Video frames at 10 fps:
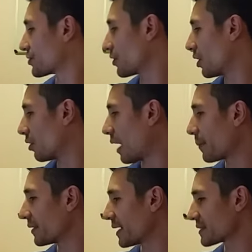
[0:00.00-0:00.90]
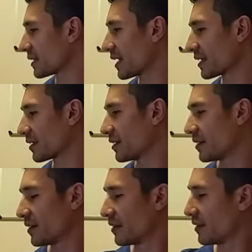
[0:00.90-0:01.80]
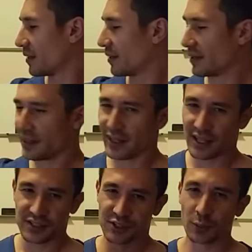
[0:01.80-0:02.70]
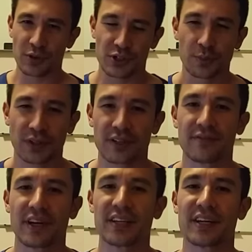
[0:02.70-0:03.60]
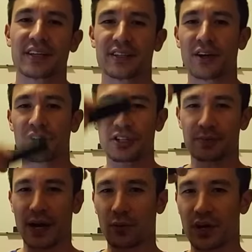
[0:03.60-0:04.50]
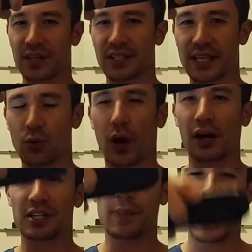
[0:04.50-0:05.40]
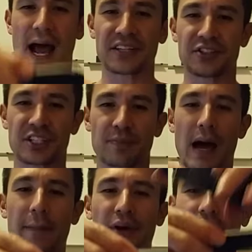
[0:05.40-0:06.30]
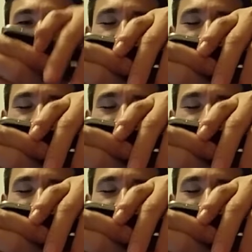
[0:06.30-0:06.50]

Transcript: So, I mean, that's like, it's super, super convenient. You just buy one of these like wireless pads and just pop it on